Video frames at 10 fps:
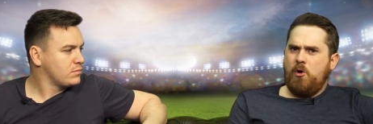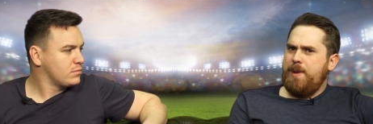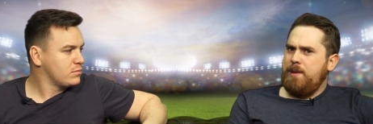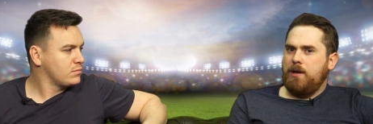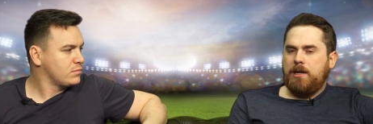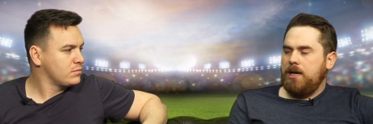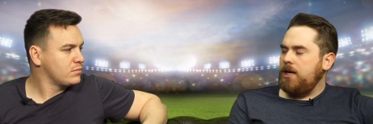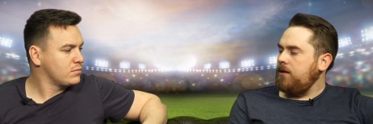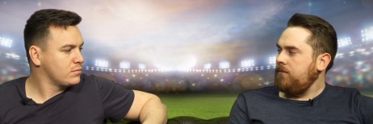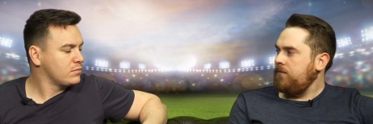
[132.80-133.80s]
Speaker 1: more people are
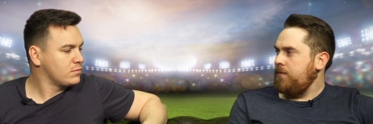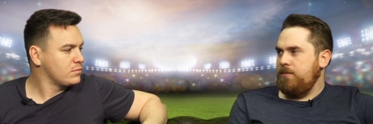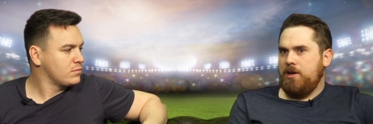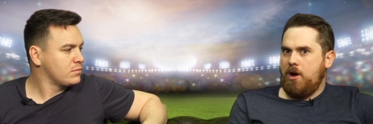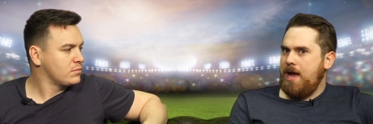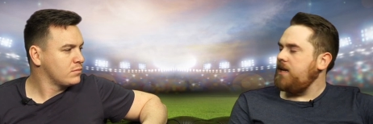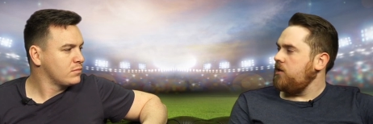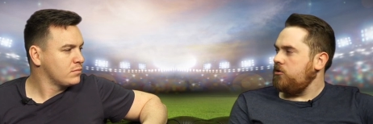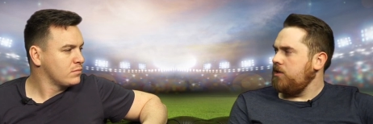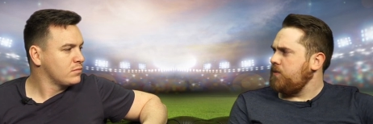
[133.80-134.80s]
going to maybe not head
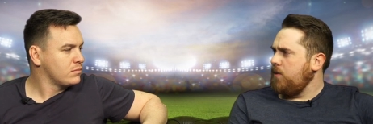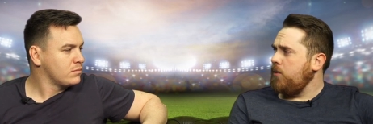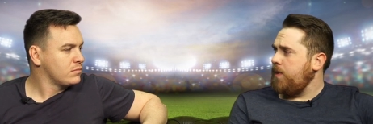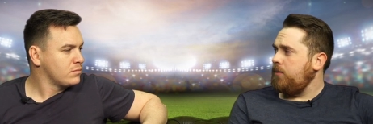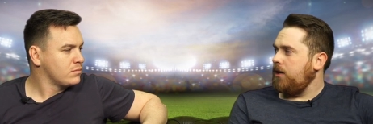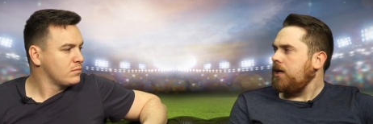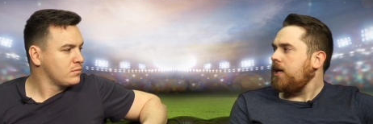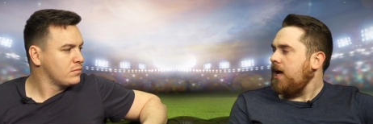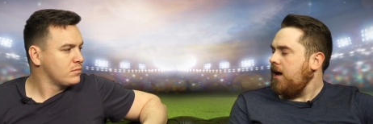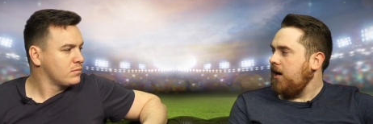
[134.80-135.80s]
injuries, but more people are going
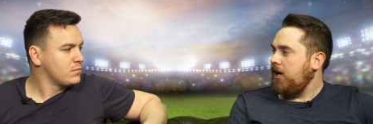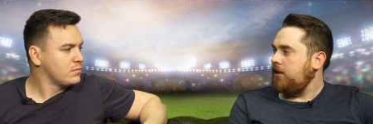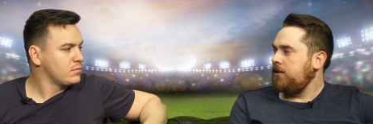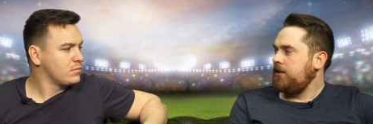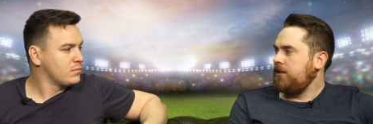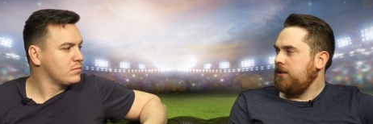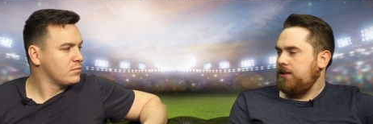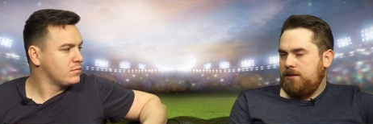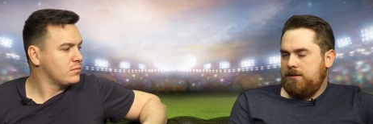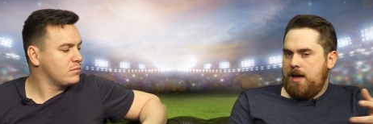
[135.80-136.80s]
to get hurt,
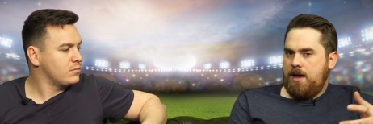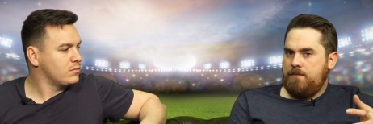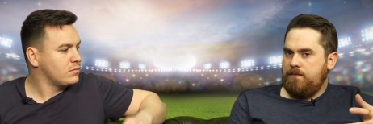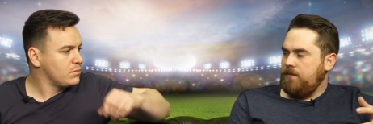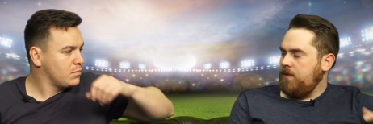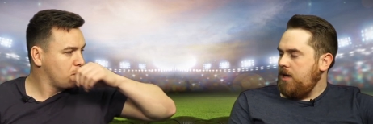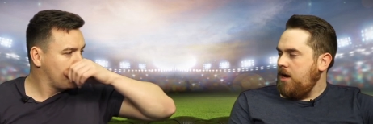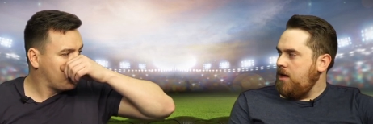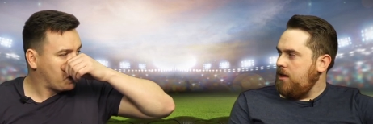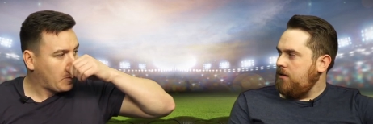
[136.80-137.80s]
um,
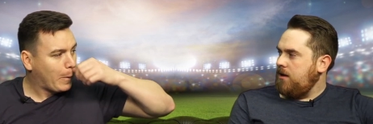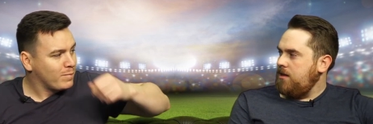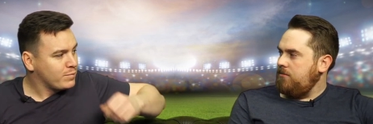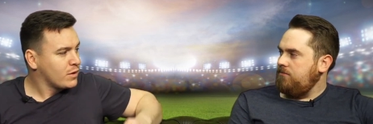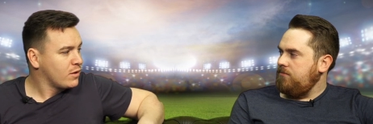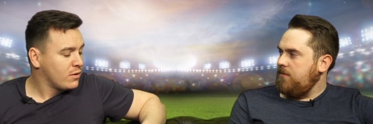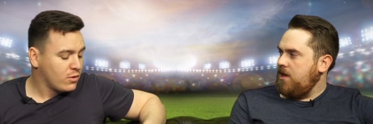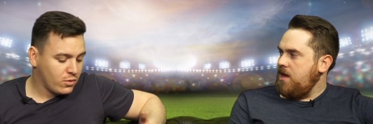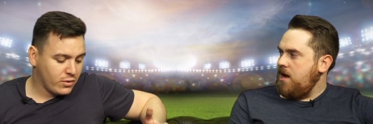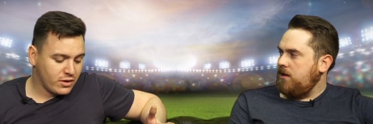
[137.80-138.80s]
hurt like
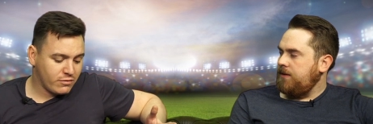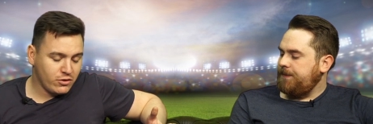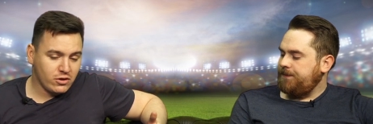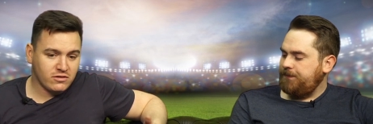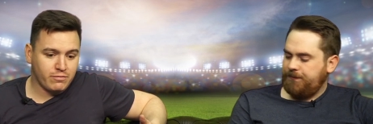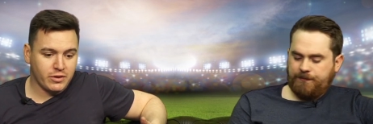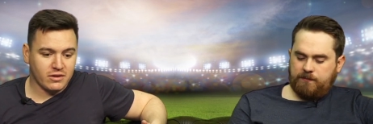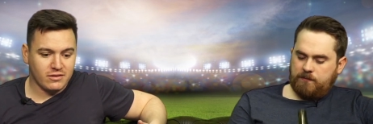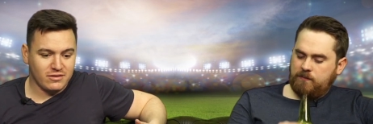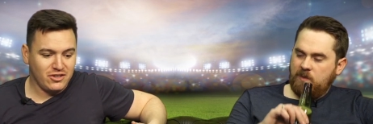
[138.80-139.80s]
like
Speaker 2: that. Well, the views have
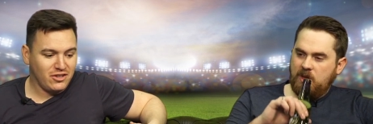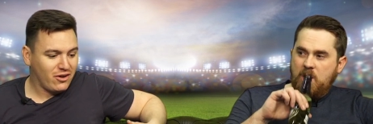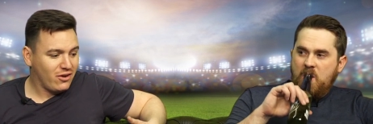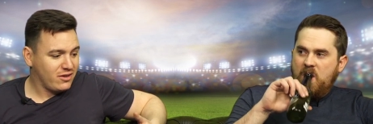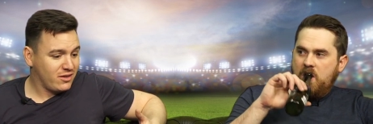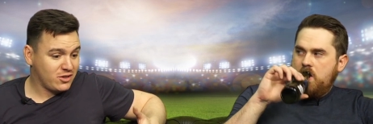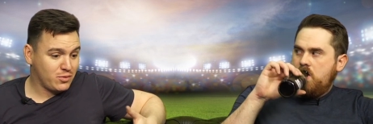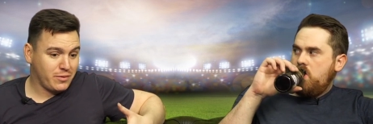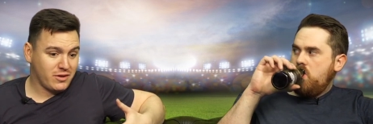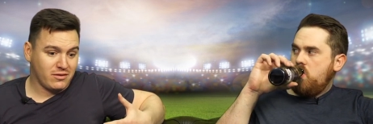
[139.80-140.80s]
been, you know, it's
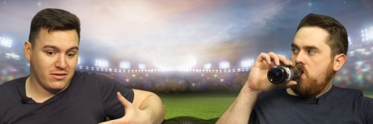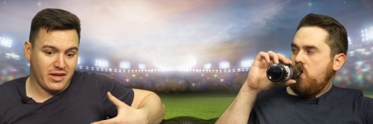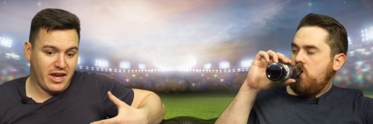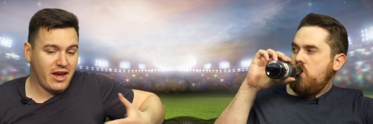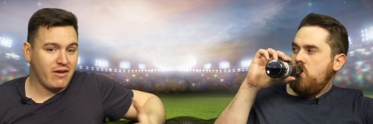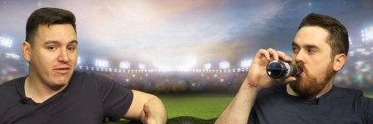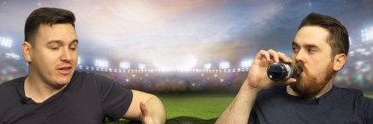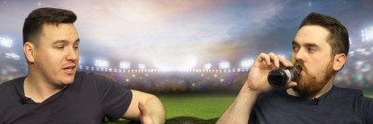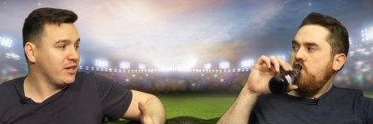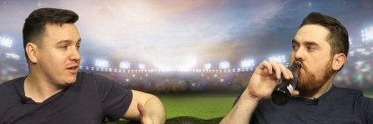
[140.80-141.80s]
been
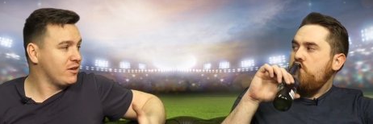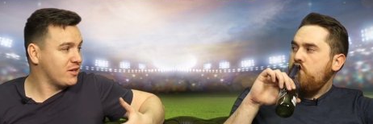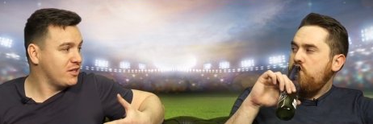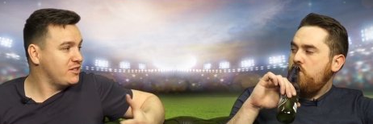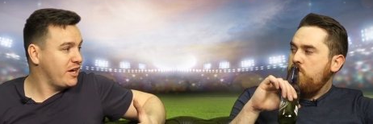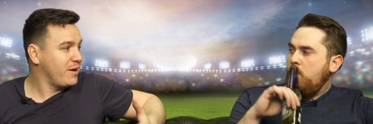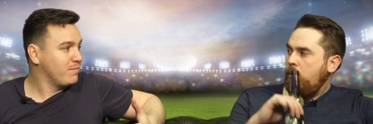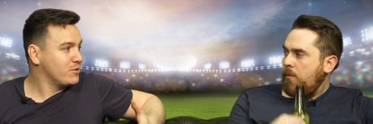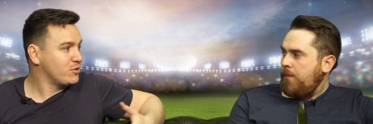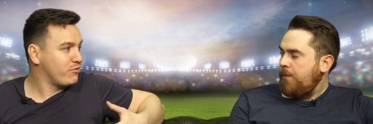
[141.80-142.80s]
heavily
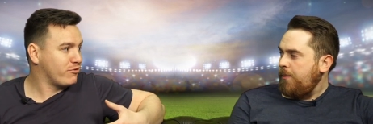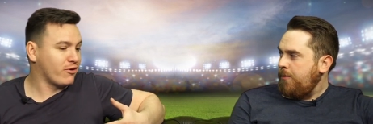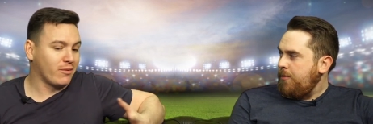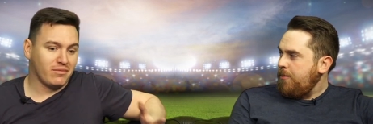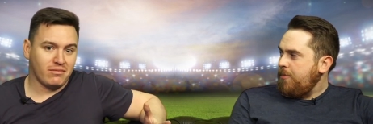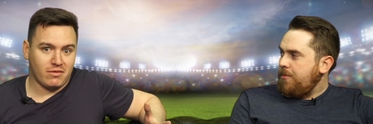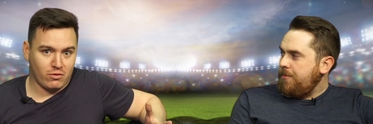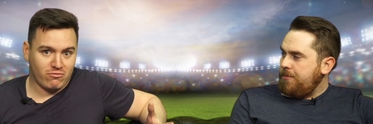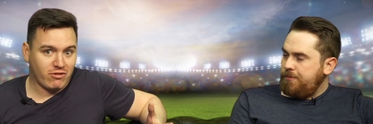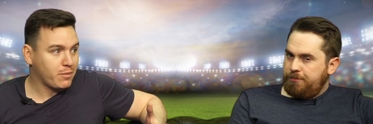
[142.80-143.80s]
condemned from the
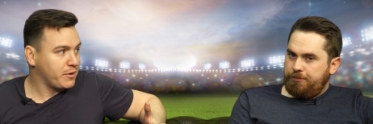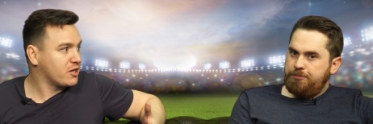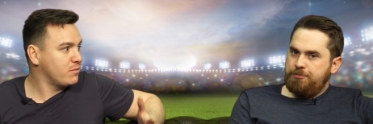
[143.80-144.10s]
rugby